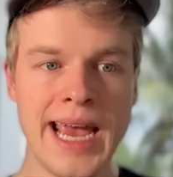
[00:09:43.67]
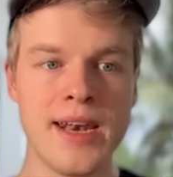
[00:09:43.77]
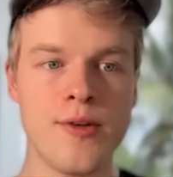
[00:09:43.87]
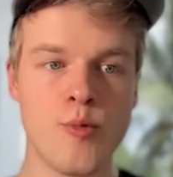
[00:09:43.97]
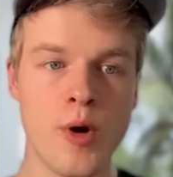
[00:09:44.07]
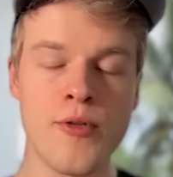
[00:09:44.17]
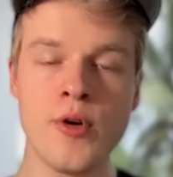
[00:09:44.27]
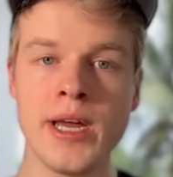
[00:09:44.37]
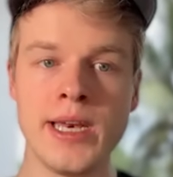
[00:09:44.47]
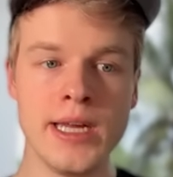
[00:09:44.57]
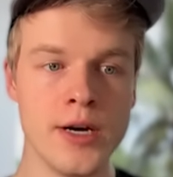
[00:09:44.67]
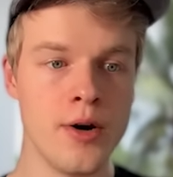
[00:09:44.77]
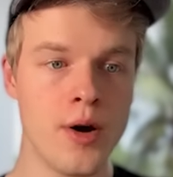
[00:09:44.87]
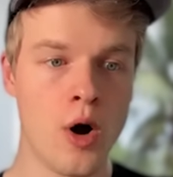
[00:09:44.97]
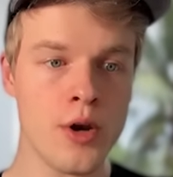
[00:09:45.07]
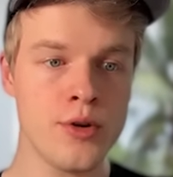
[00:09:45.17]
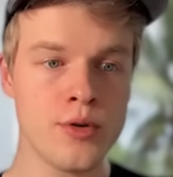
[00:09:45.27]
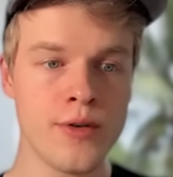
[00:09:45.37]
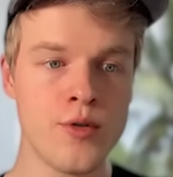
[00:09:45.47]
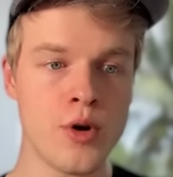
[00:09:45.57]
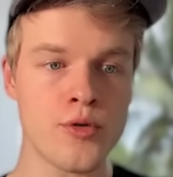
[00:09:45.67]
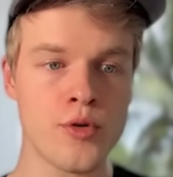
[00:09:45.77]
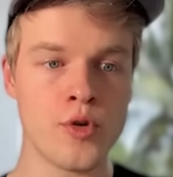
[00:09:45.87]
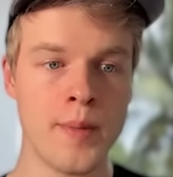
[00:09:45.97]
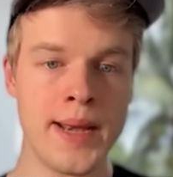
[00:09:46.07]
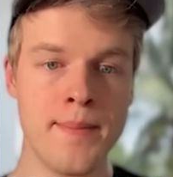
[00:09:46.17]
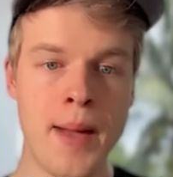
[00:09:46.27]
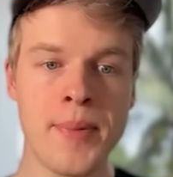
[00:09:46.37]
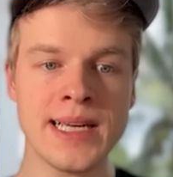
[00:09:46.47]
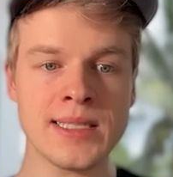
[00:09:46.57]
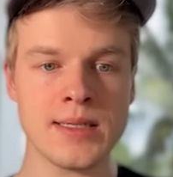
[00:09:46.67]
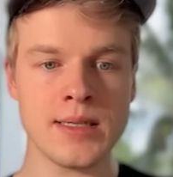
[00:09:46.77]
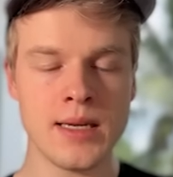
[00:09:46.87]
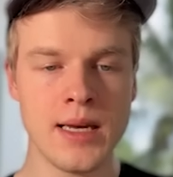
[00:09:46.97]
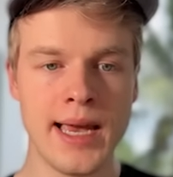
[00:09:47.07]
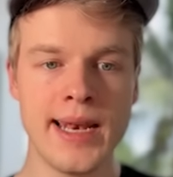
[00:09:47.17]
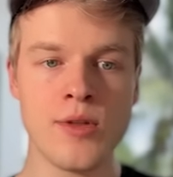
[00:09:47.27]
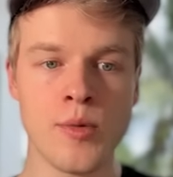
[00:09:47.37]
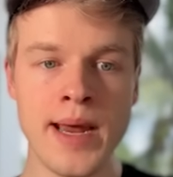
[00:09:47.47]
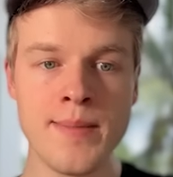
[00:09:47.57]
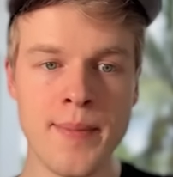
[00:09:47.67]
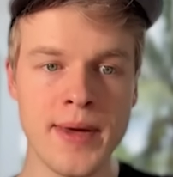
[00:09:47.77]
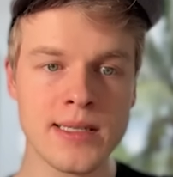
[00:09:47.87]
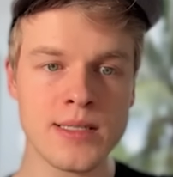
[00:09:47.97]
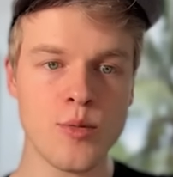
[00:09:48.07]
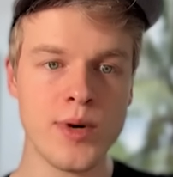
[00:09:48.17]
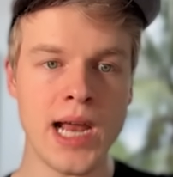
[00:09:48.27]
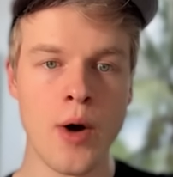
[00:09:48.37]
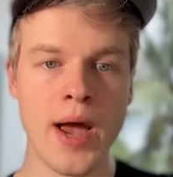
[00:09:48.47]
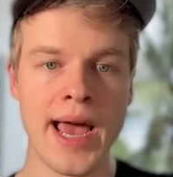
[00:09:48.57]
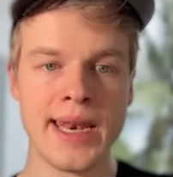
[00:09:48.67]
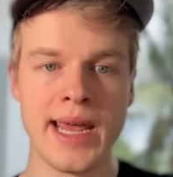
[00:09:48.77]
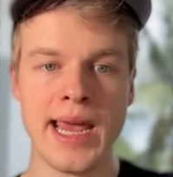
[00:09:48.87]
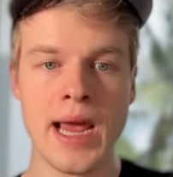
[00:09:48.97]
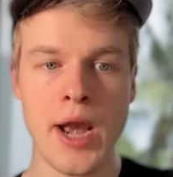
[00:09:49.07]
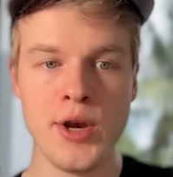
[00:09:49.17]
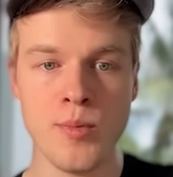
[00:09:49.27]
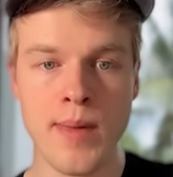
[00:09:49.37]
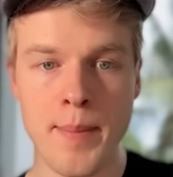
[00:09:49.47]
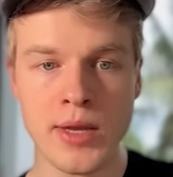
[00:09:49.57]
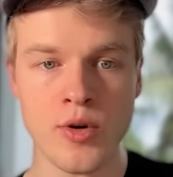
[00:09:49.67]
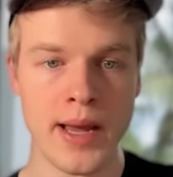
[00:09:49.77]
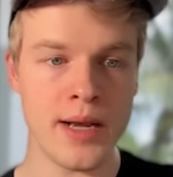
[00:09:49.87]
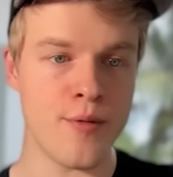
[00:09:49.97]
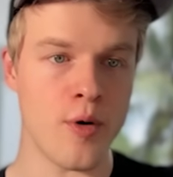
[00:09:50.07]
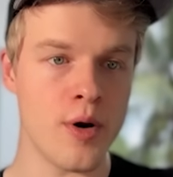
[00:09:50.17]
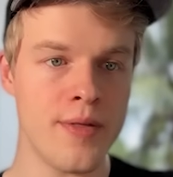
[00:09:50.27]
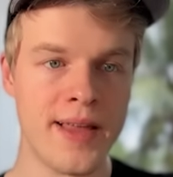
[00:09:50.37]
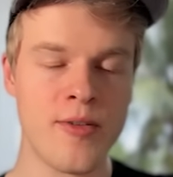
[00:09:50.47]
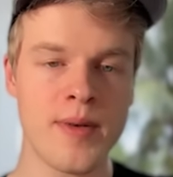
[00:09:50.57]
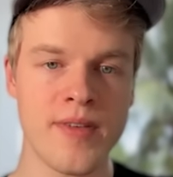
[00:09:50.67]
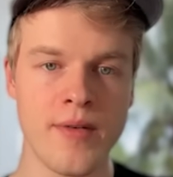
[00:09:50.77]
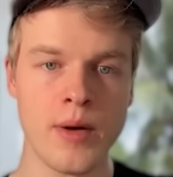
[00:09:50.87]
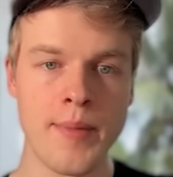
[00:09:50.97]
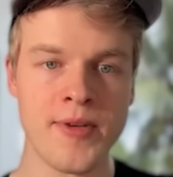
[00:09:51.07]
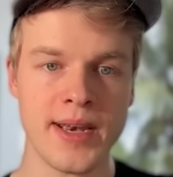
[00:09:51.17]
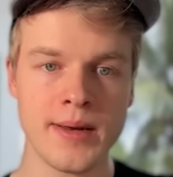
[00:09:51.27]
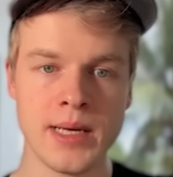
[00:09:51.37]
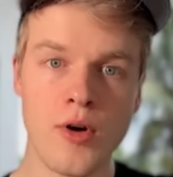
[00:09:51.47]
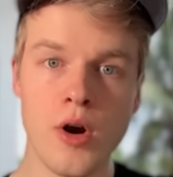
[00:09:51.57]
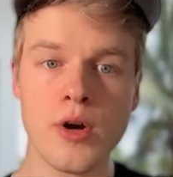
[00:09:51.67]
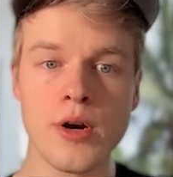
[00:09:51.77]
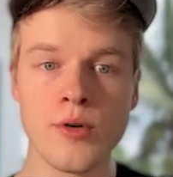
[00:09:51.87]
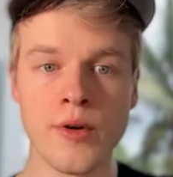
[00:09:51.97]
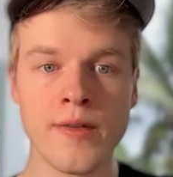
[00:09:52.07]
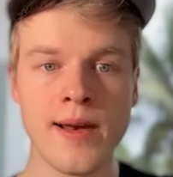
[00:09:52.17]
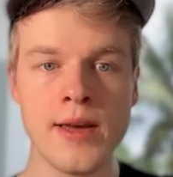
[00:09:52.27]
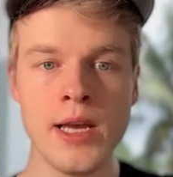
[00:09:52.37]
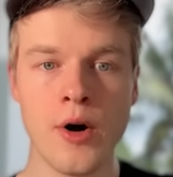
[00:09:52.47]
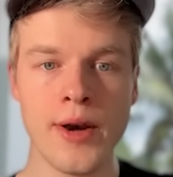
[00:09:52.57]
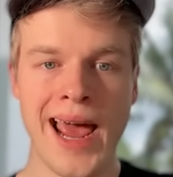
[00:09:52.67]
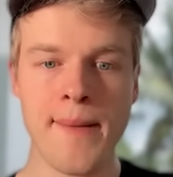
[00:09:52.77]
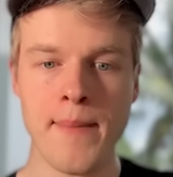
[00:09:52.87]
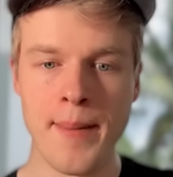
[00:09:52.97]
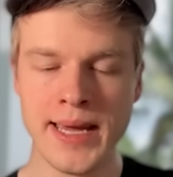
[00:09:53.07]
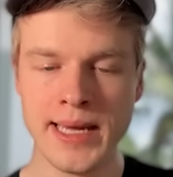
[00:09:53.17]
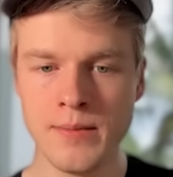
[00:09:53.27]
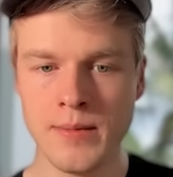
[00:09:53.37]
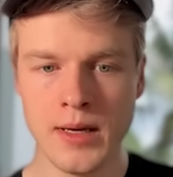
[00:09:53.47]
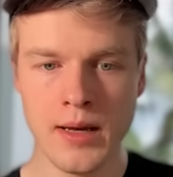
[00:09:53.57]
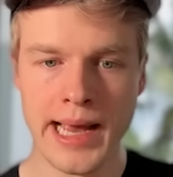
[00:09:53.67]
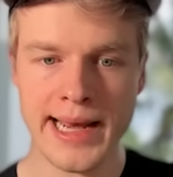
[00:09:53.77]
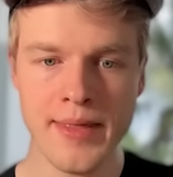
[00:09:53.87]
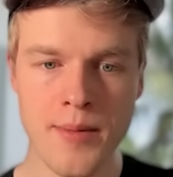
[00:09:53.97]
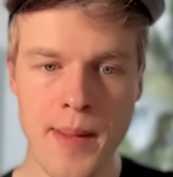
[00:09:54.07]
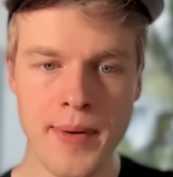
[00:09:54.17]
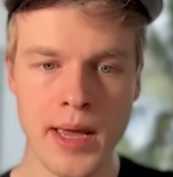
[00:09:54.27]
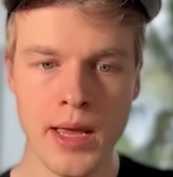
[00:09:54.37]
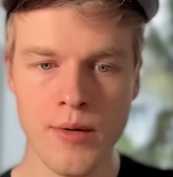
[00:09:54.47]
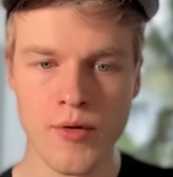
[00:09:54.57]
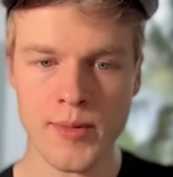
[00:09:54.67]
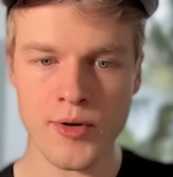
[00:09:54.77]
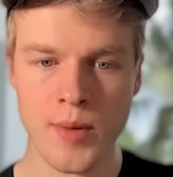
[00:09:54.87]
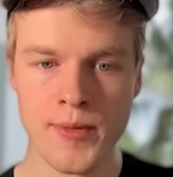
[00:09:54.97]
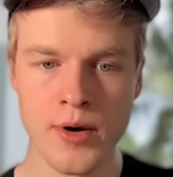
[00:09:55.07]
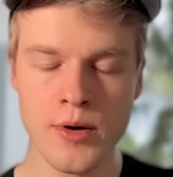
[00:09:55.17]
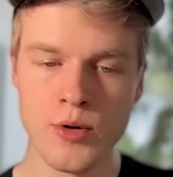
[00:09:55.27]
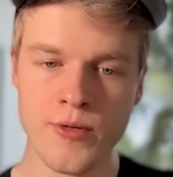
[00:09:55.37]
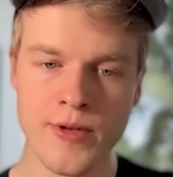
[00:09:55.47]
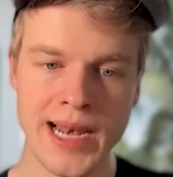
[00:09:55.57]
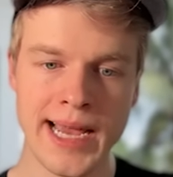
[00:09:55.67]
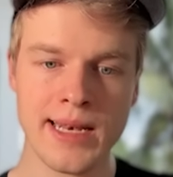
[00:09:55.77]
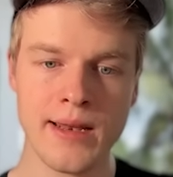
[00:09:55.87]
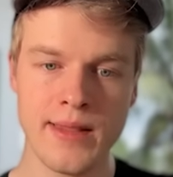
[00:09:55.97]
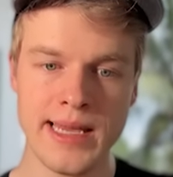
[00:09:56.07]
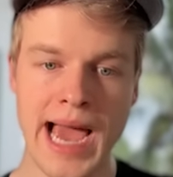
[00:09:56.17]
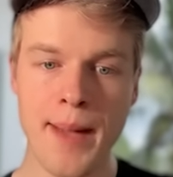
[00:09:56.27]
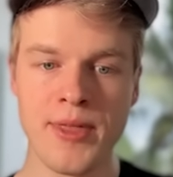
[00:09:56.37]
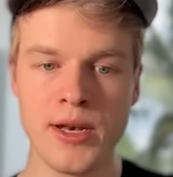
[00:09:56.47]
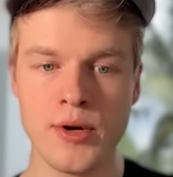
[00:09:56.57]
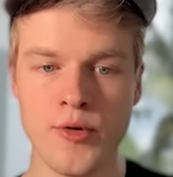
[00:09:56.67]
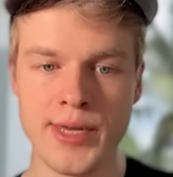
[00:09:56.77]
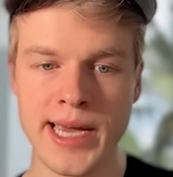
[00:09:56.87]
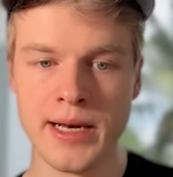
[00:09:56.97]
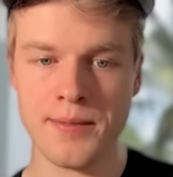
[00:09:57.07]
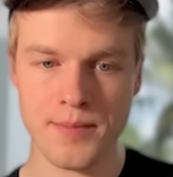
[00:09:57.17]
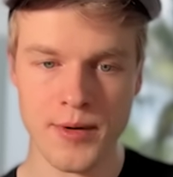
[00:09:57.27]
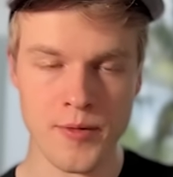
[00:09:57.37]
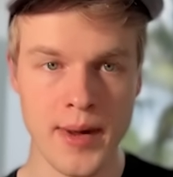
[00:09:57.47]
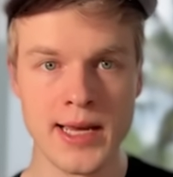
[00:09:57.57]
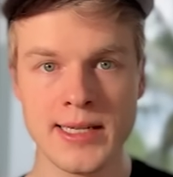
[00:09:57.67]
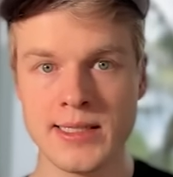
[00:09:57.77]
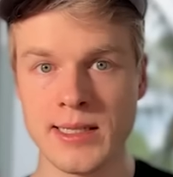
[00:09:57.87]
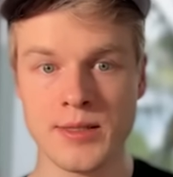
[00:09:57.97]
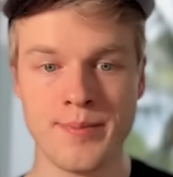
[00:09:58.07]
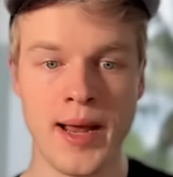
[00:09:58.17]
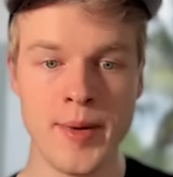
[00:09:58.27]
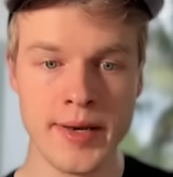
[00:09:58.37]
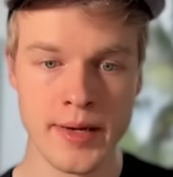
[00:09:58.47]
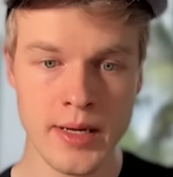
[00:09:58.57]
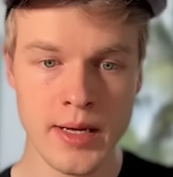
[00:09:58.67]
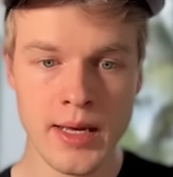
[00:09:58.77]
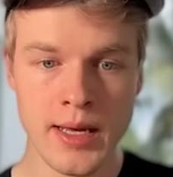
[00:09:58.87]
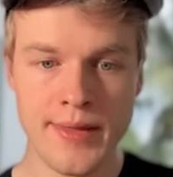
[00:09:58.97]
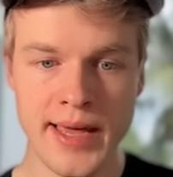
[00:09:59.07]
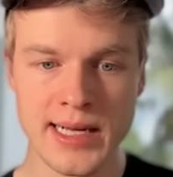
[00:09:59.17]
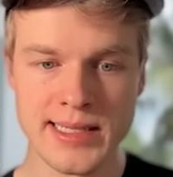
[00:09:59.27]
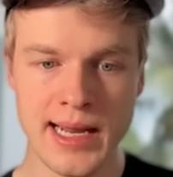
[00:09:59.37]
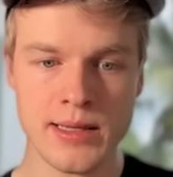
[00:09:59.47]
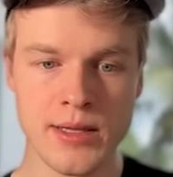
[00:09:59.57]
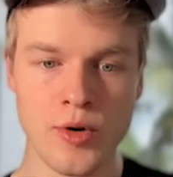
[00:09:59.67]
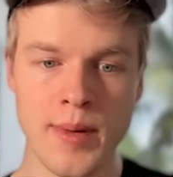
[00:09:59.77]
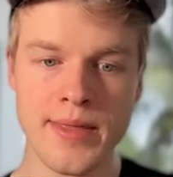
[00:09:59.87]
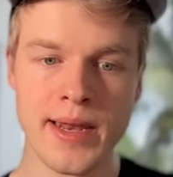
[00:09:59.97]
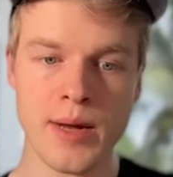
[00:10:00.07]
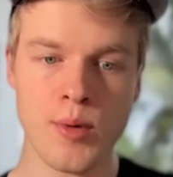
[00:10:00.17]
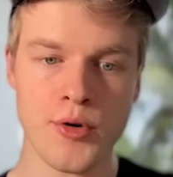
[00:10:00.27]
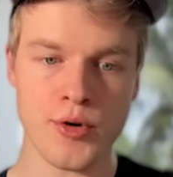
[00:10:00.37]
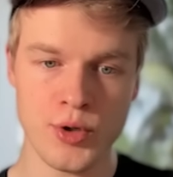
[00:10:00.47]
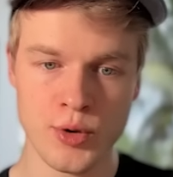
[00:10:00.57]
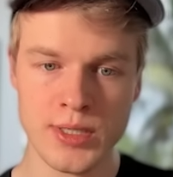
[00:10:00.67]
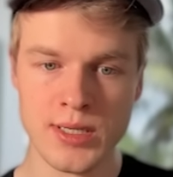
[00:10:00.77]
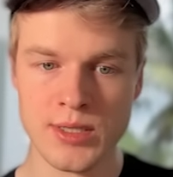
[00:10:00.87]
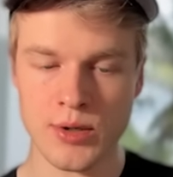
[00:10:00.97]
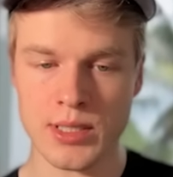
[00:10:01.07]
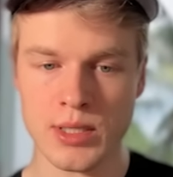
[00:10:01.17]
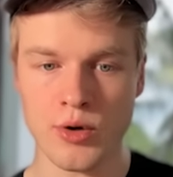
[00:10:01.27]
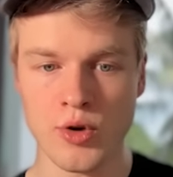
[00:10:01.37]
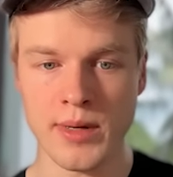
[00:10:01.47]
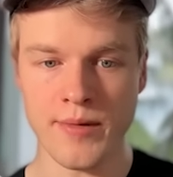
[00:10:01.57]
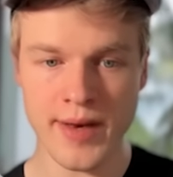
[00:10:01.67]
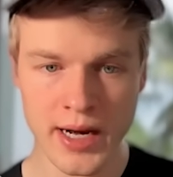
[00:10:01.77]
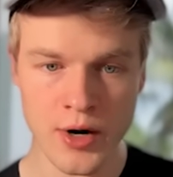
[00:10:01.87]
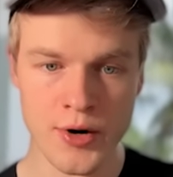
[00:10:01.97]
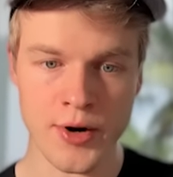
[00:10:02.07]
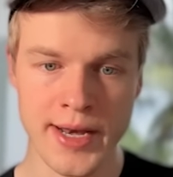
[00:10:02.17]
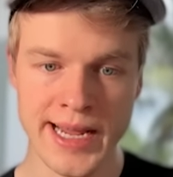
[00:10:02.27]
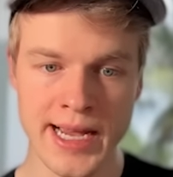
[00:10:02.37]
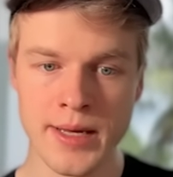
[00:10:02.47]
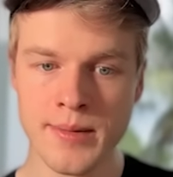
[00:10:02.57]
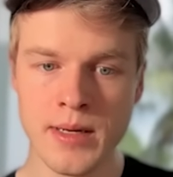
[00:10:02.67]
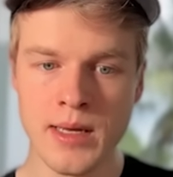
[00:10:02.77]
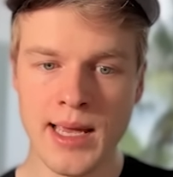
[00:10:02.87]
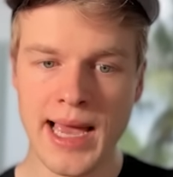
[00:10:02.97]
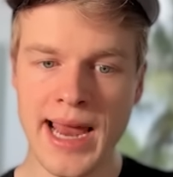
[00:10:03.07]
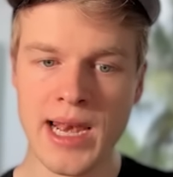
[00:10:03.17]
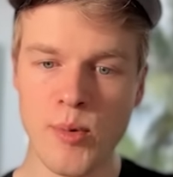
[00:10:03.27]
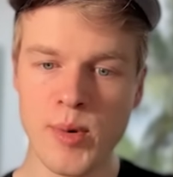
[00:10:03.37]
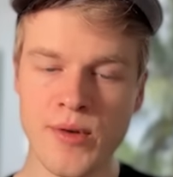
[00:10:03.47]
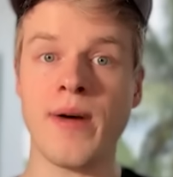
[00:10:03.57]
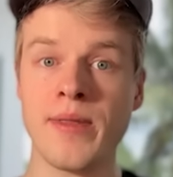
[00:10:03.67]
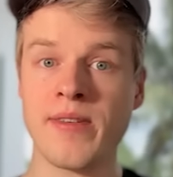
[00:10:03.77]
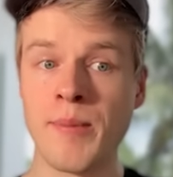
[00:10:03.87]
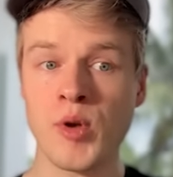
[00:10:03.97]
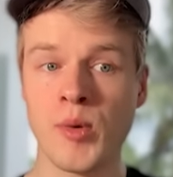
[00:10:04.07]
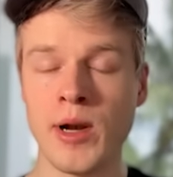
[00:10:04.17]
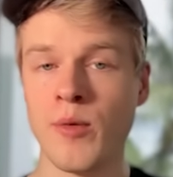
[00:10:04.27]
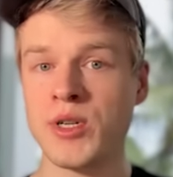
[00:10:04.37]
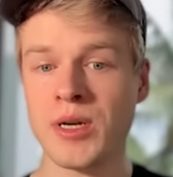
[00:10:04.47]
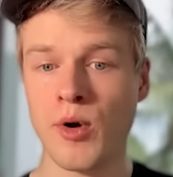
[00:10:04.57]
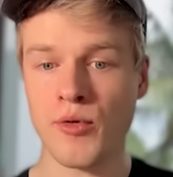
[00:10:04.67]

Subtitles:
And once you're in here, all you do is you go to domain mappings. And in domain mappings, we now add a new mapping domain for that specific website. So all you're going to do is click here on add mapping. And in the mapping, from the dropdown, you select the app that you created. For my case, it's Plummet. Then I select the domain that I want to use, so it's going to be vinegar.ai, and now we define the subdomain on which I